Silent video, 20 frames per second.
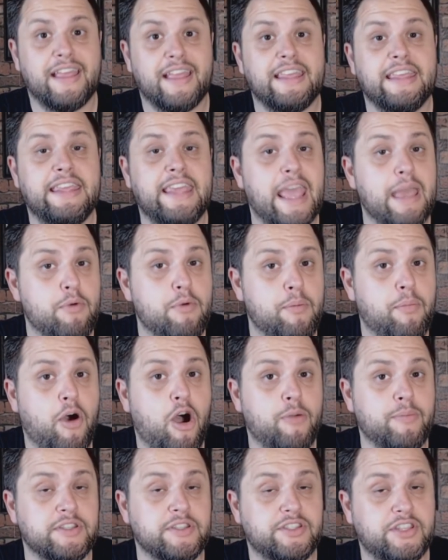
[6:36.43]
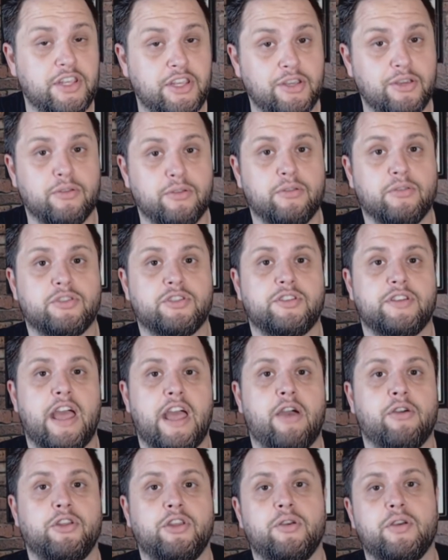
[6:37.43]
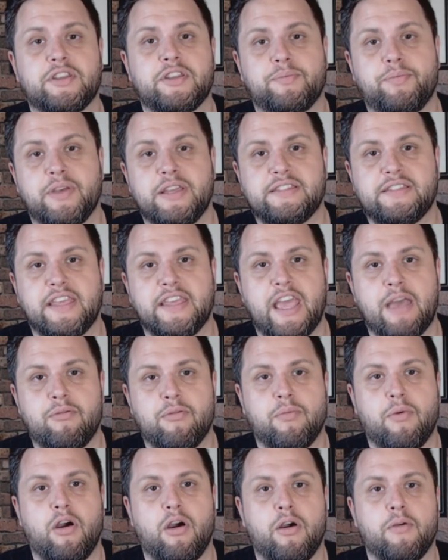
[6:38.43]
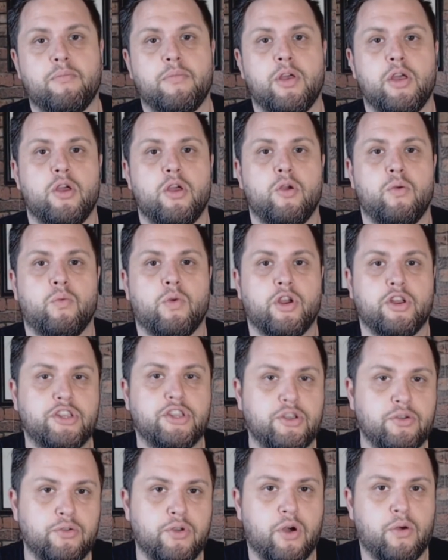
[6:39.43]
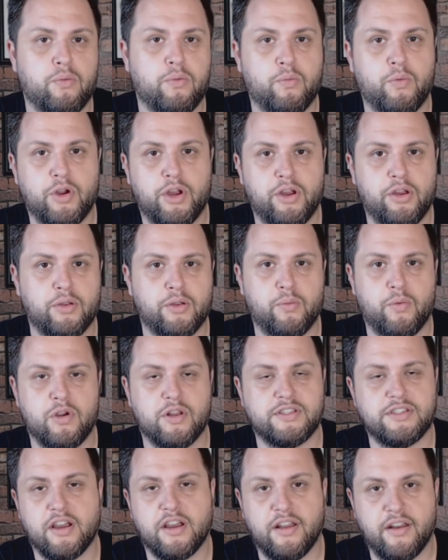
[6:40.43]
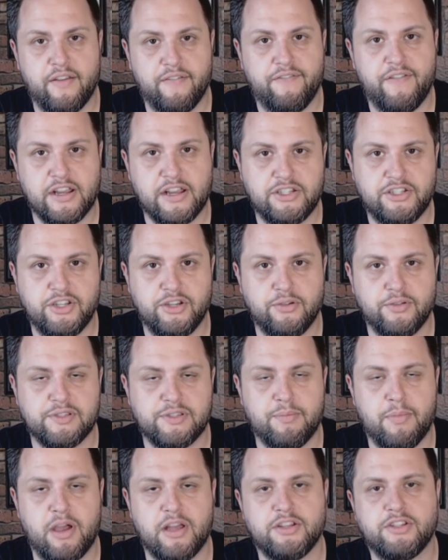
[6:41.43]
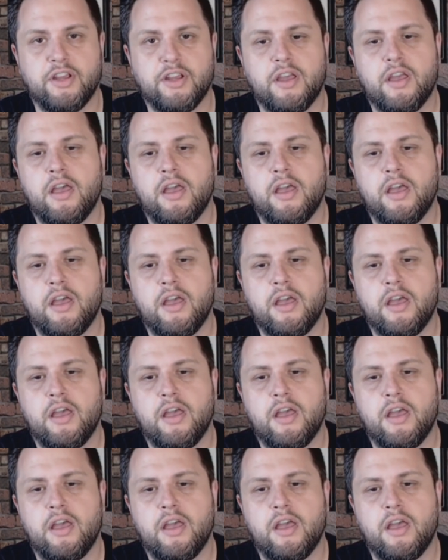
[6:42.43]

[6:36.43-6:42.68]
Gamma Bomb is huge. Now you get to place the Gamma Bomb where you don't, where it's not going to affect you as much.